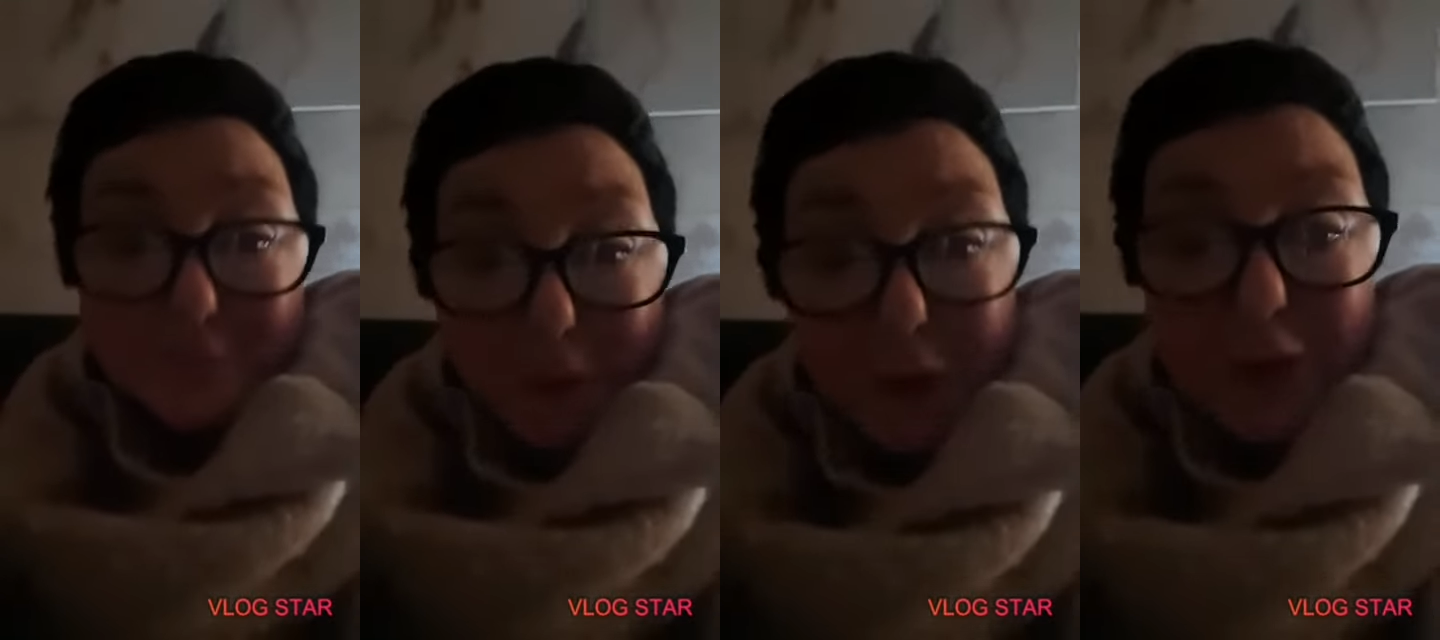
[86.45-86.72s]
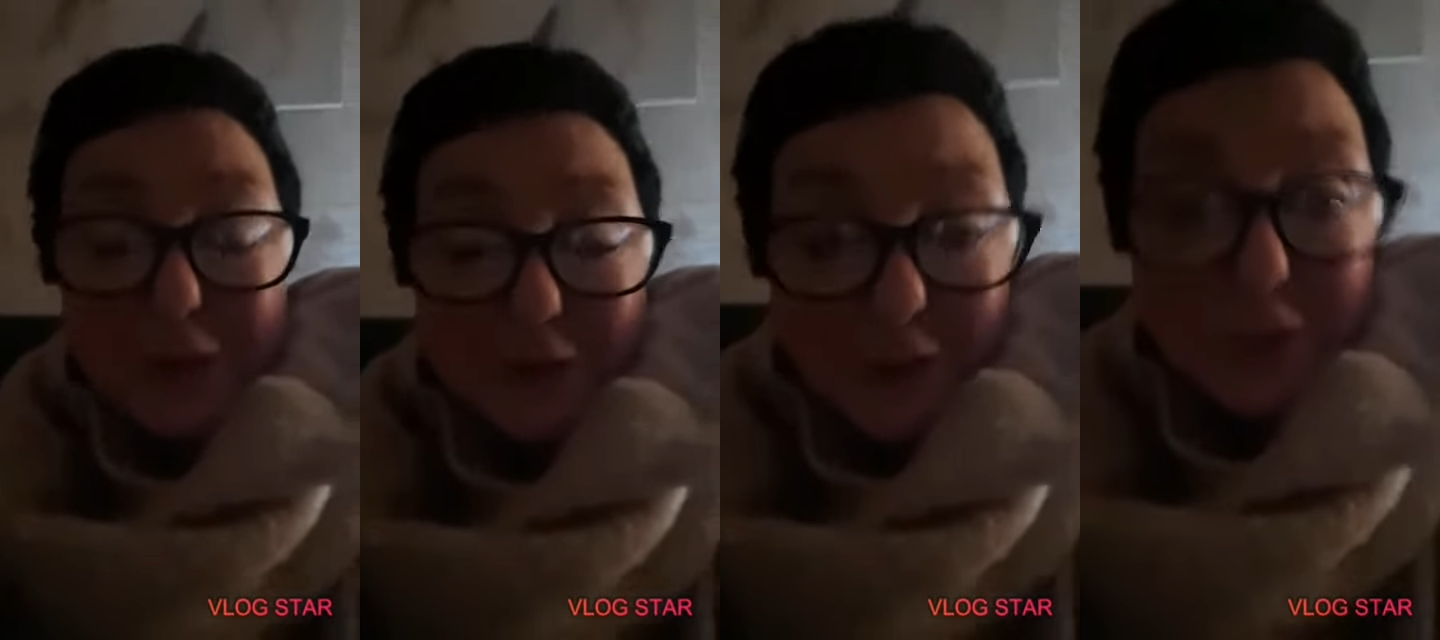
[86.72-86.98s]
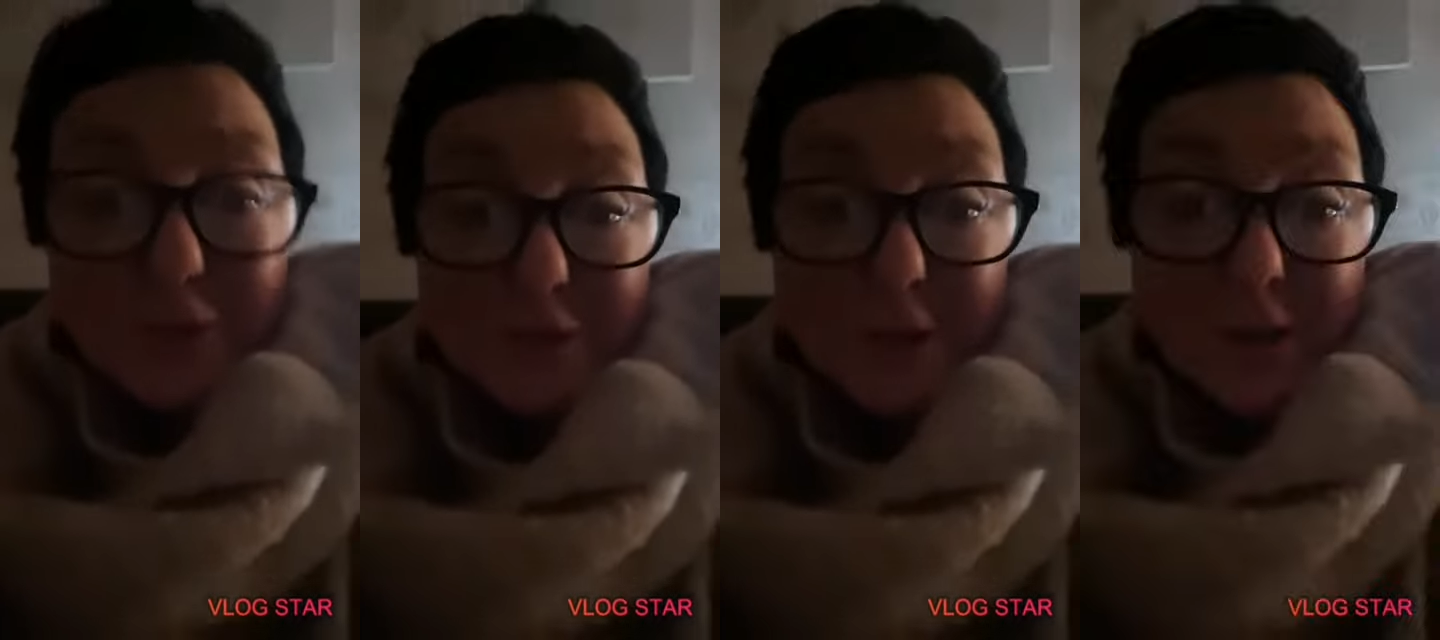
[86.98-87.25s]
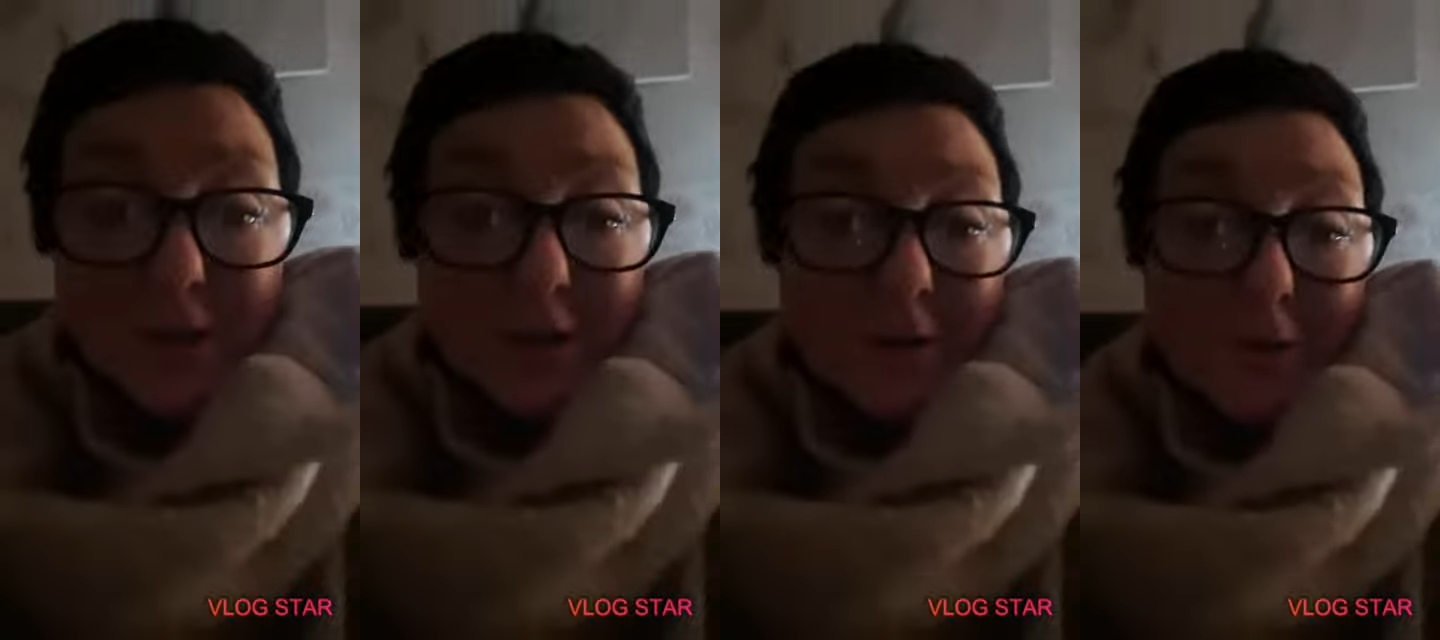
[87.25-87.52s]
person
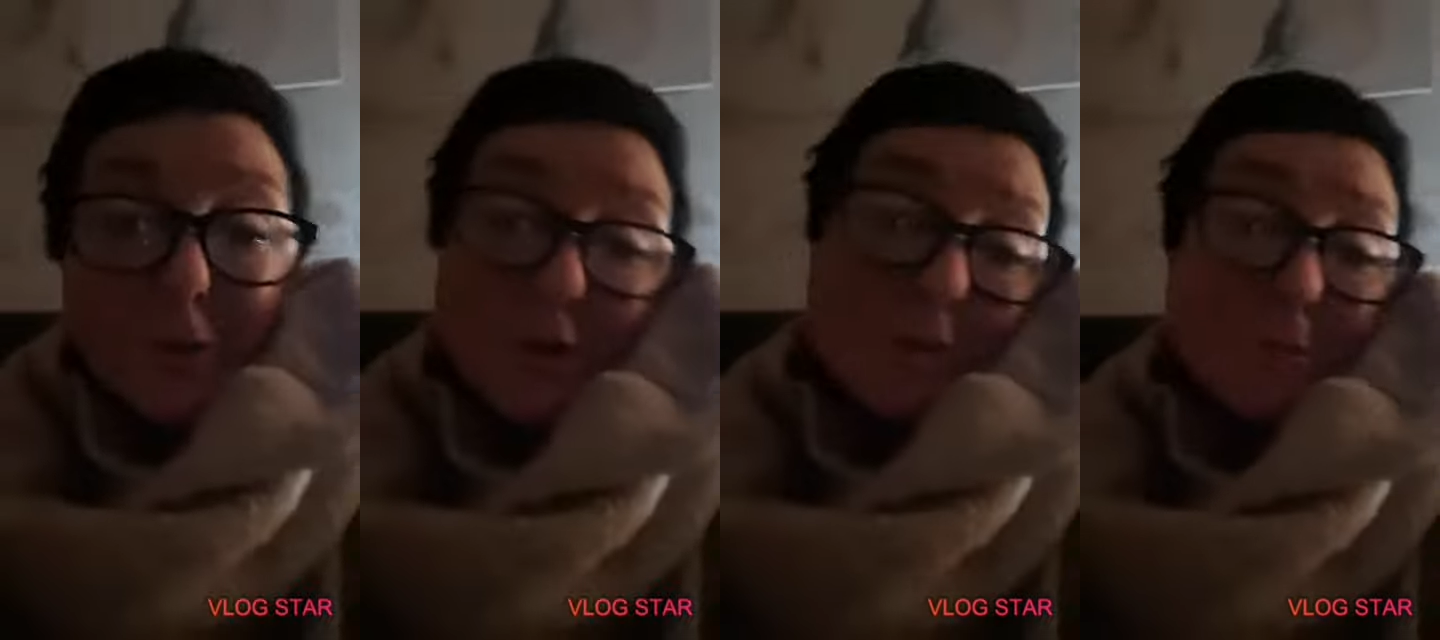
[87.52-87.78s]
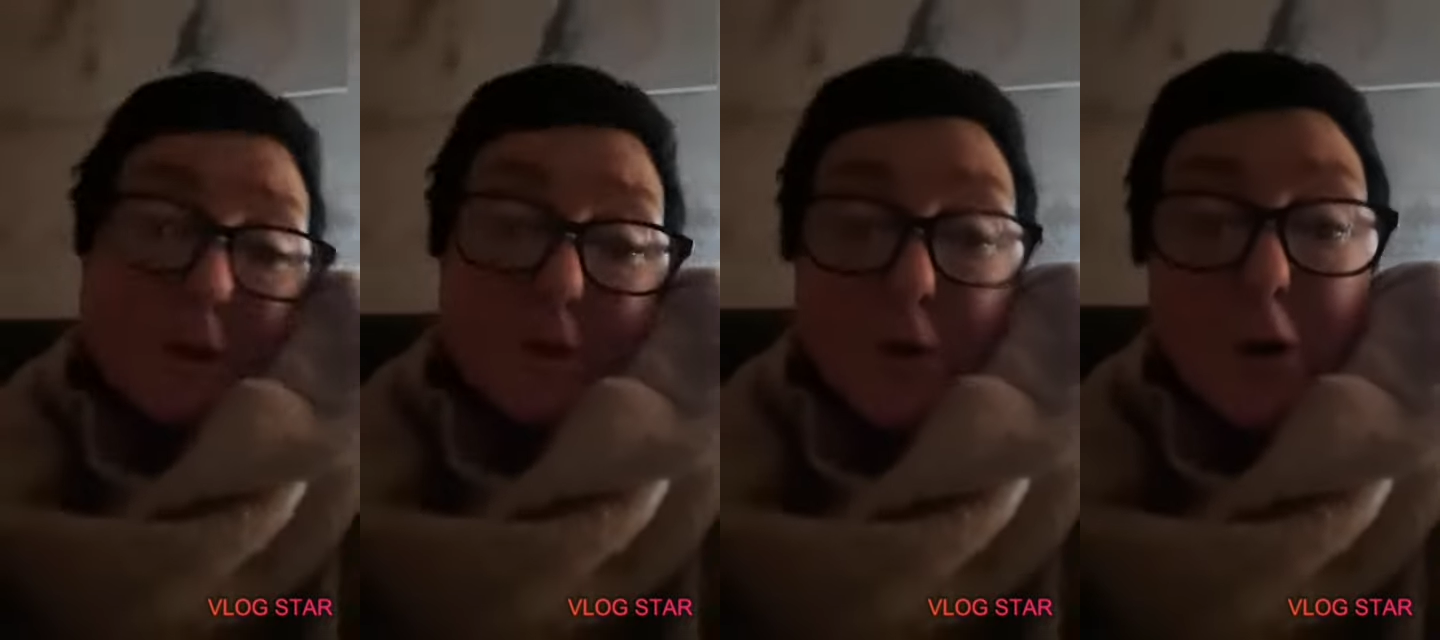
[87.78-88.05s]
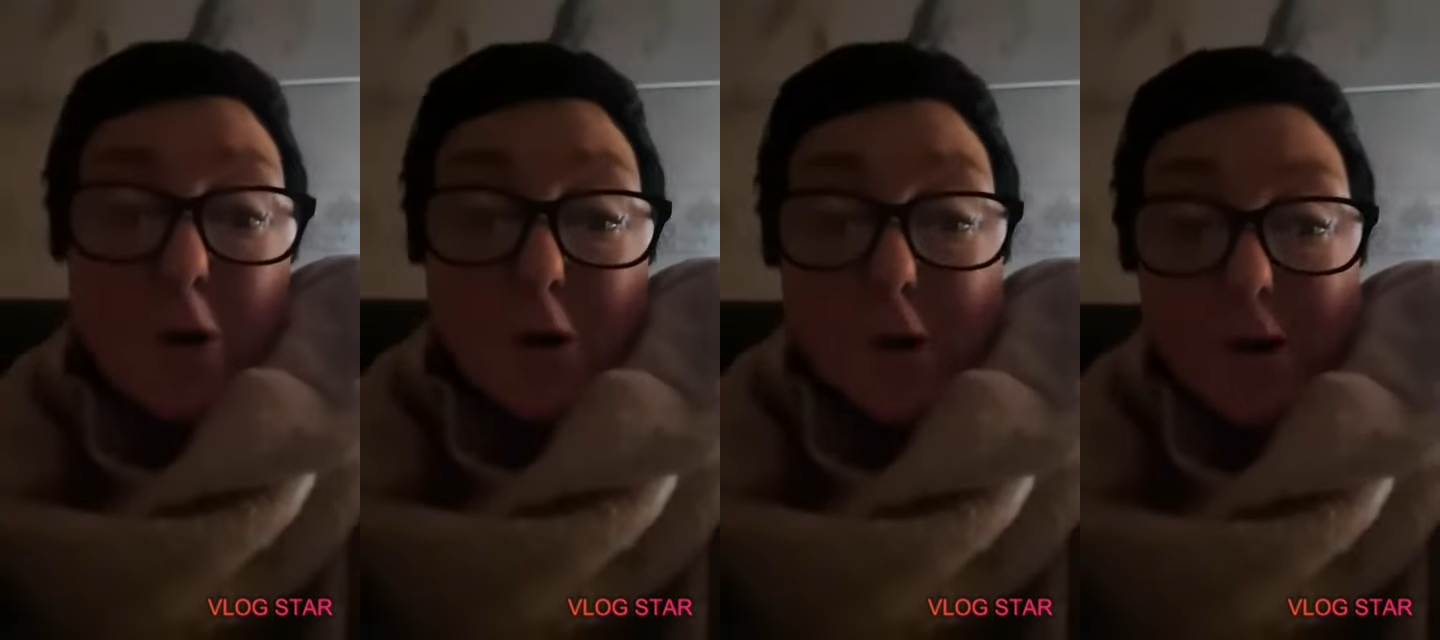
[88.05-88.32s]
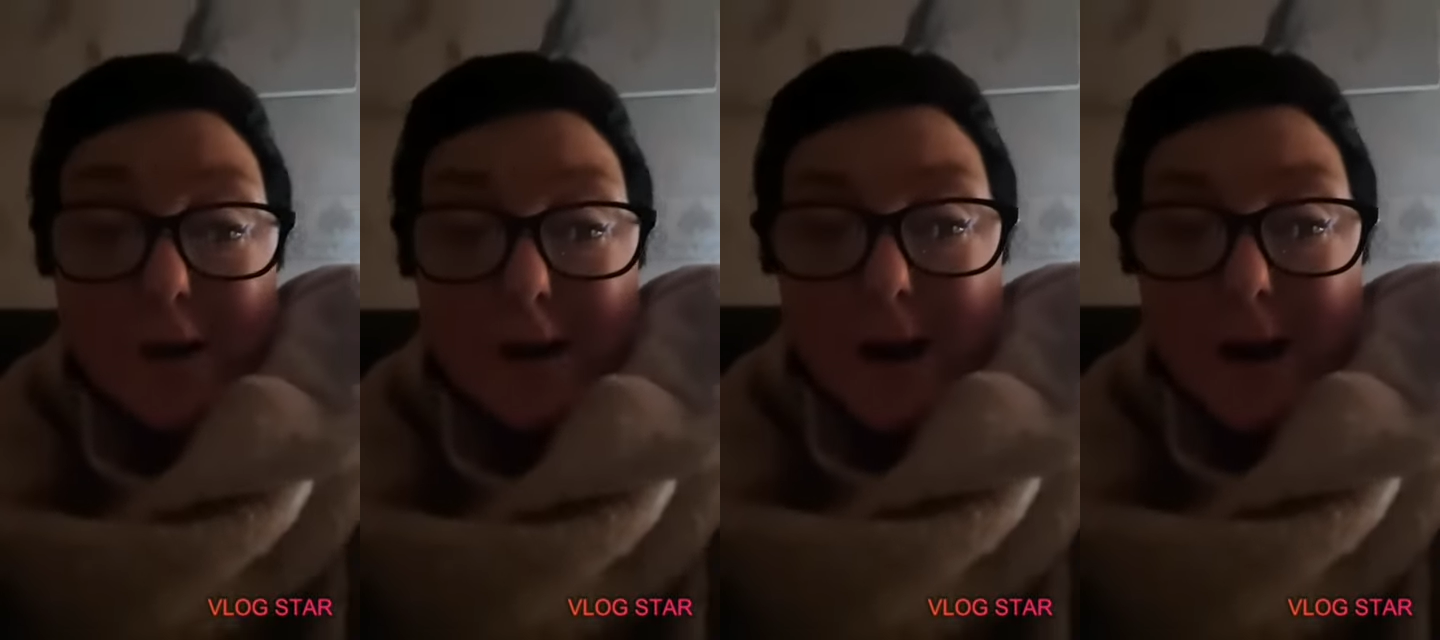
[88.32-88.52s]
watched my blog,